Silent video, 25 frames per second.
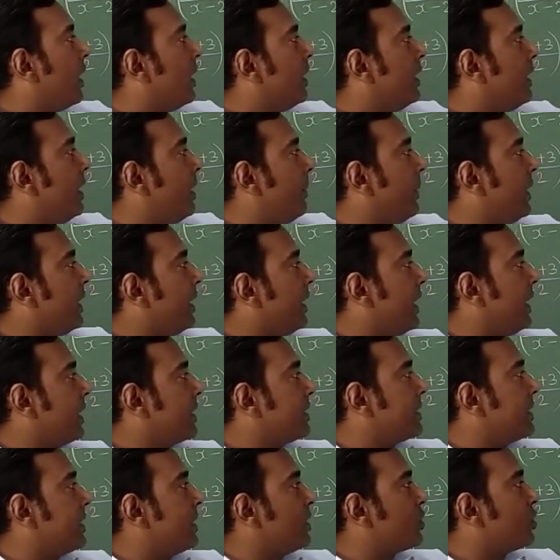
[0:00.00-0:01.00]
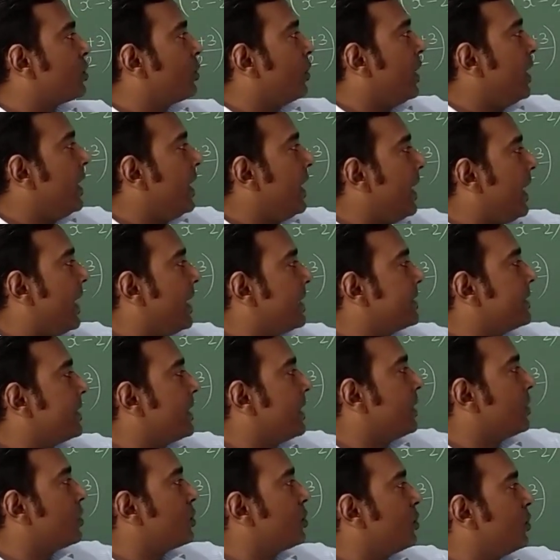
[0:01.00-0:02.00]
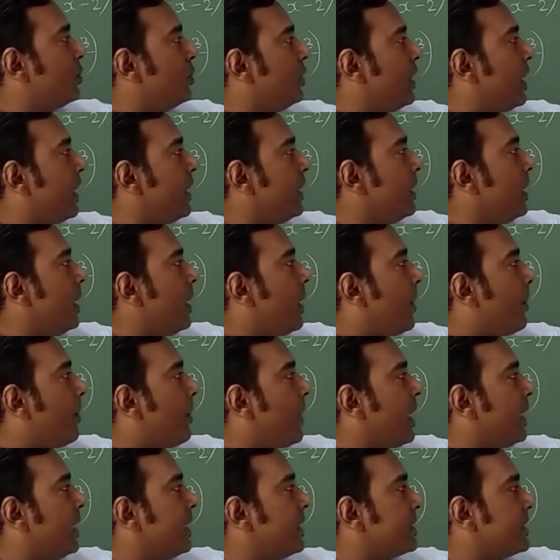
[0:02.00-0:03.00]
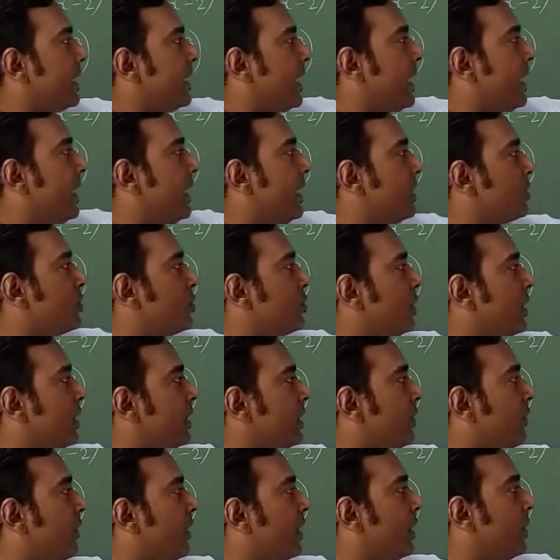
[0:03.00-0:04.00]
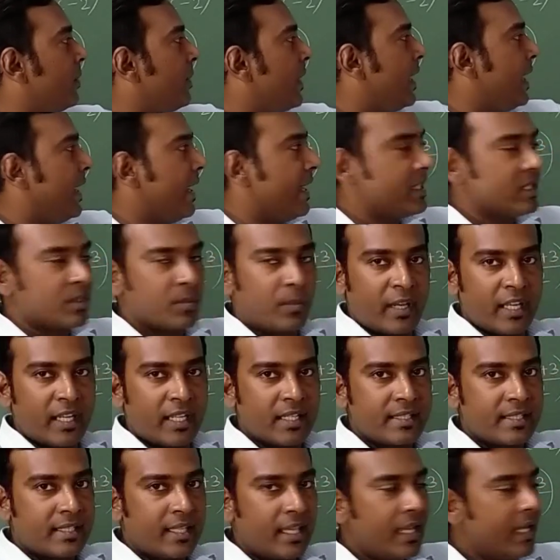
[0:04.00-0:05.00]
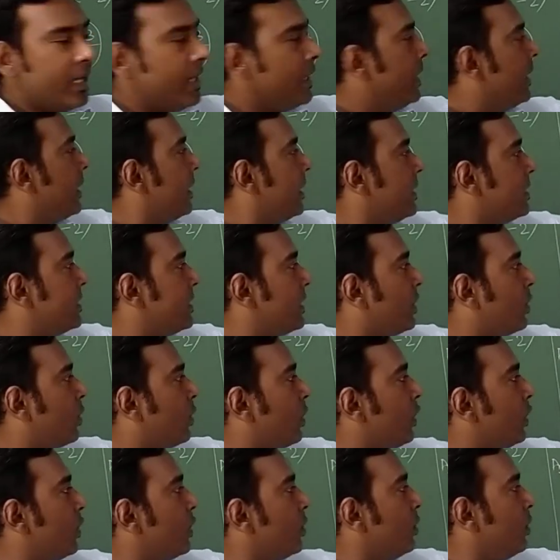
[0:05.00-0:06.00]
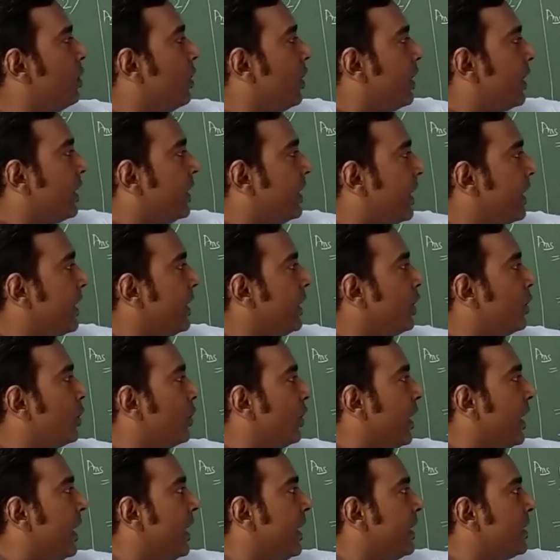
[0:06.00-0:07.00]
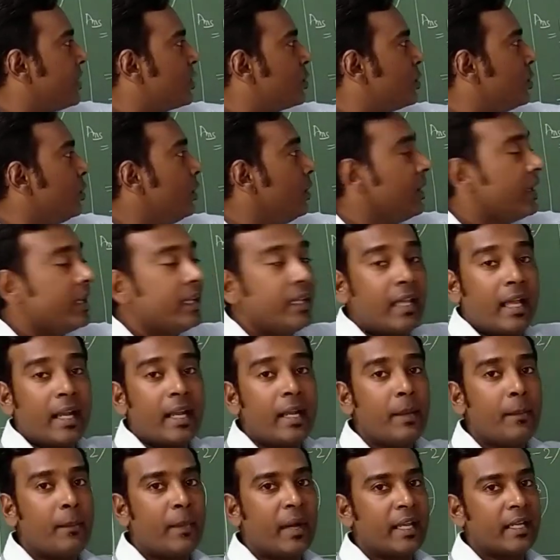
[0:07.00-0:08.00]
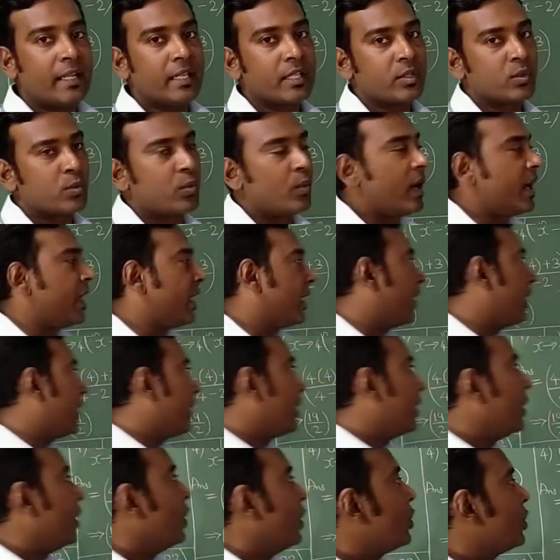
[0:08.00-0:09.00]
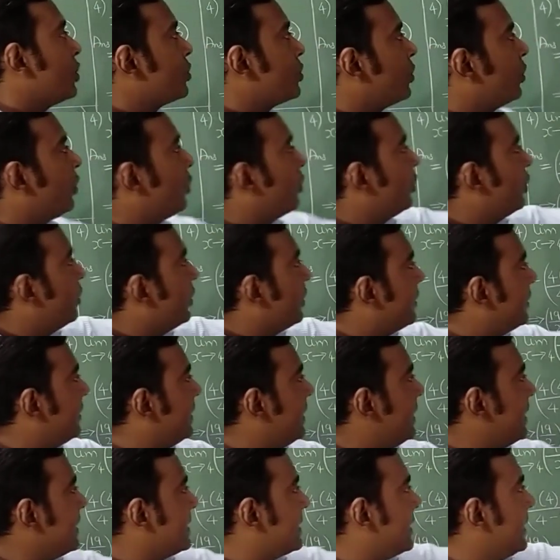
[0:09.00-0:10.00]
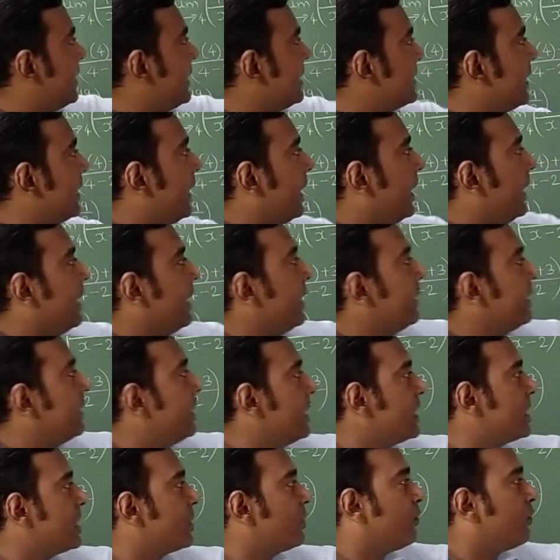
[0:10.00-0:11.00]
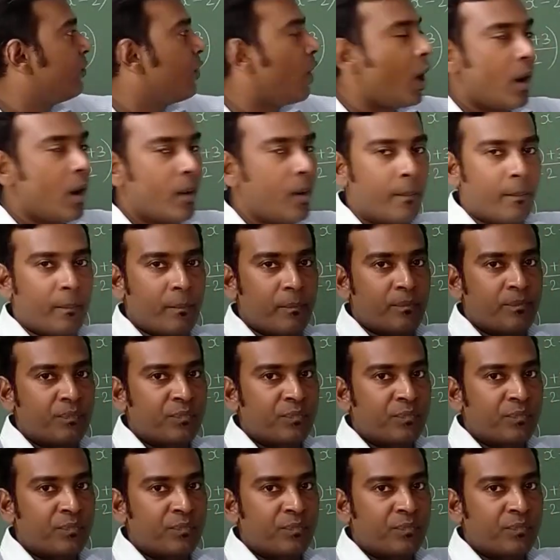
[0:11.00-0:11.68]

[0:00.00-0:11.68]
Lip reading: Limit x tends to a, x raised to n minus a raised to n divided by x minus a is equal to n into a raised to n minus 1. So this is in this form.